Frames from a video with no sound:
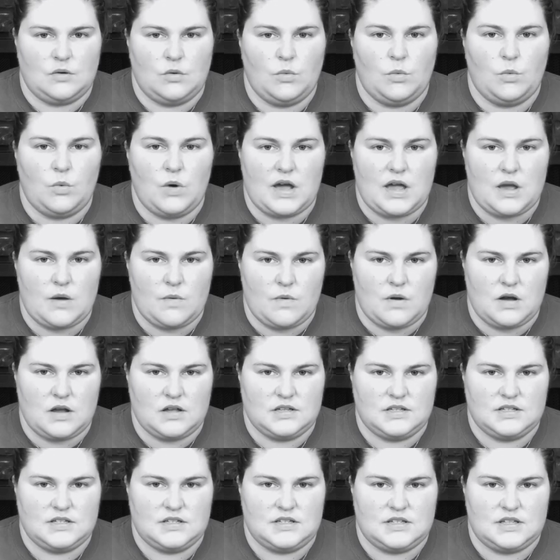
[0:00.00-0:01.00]
white
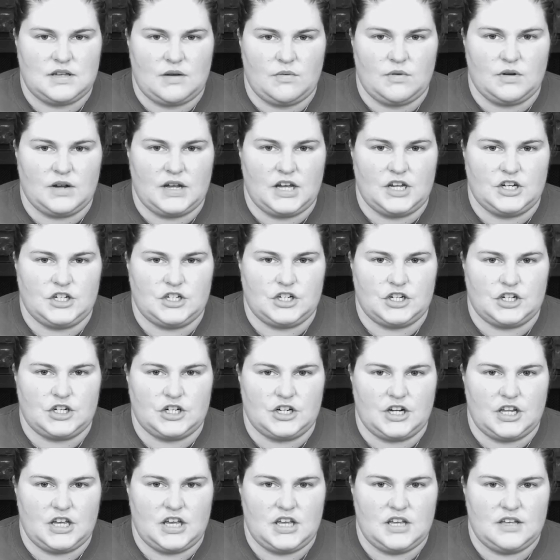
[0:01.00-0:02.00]
ones that will get
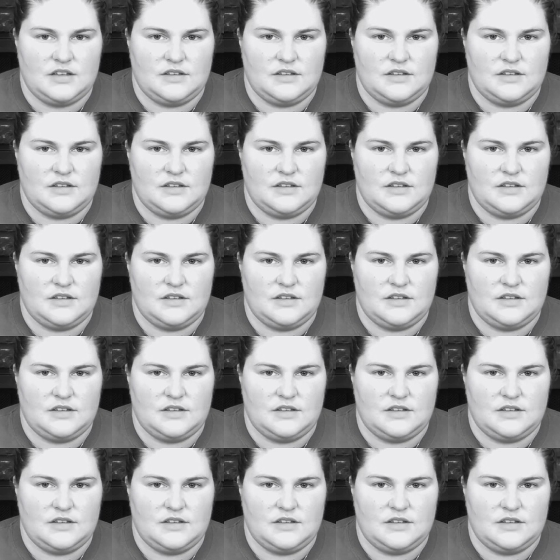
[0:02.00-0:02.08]
dirty.